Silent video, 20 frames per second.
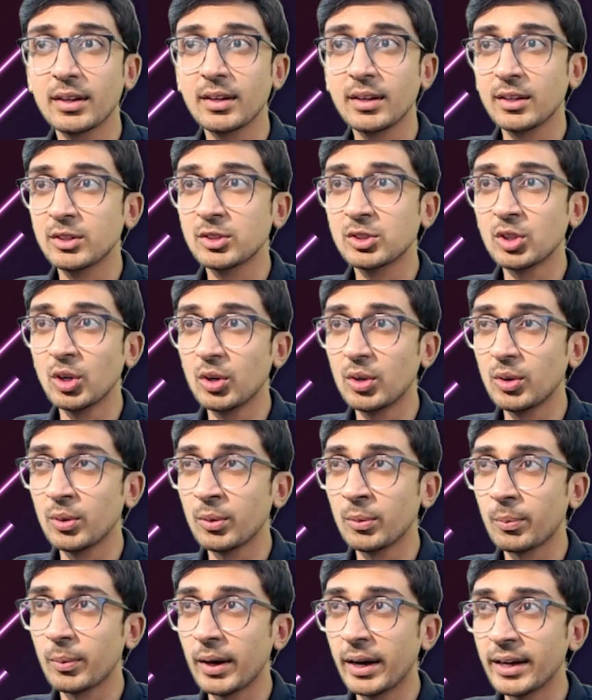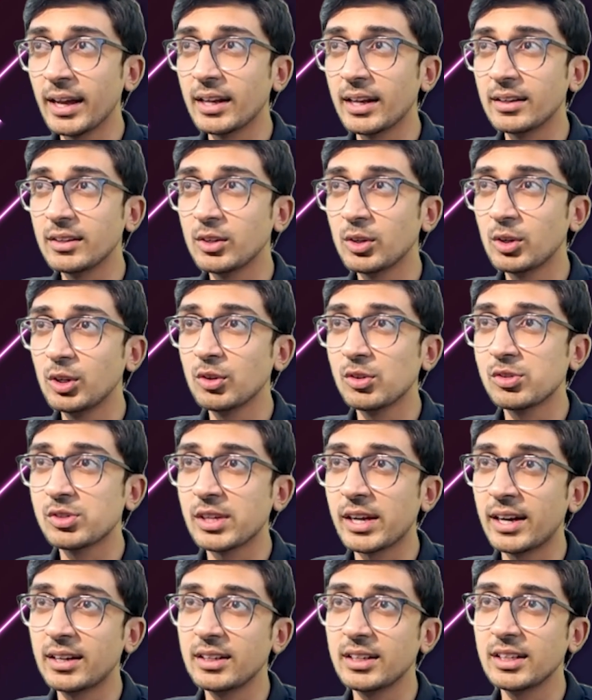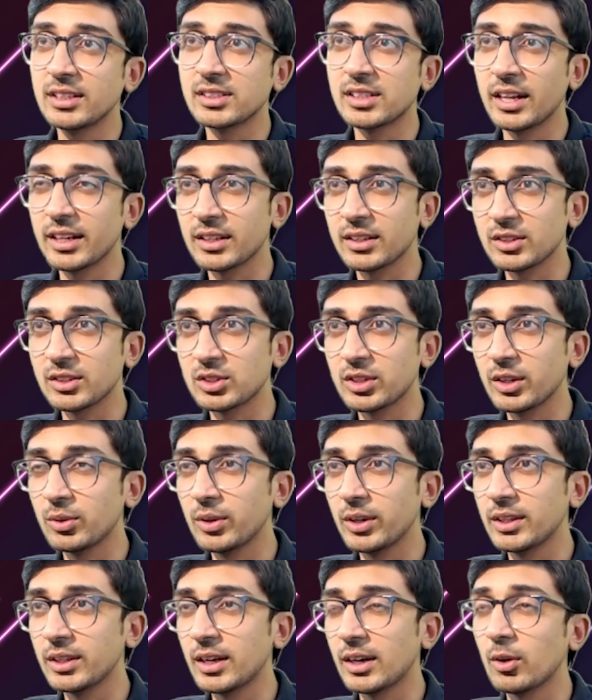So again, you said it's like going that,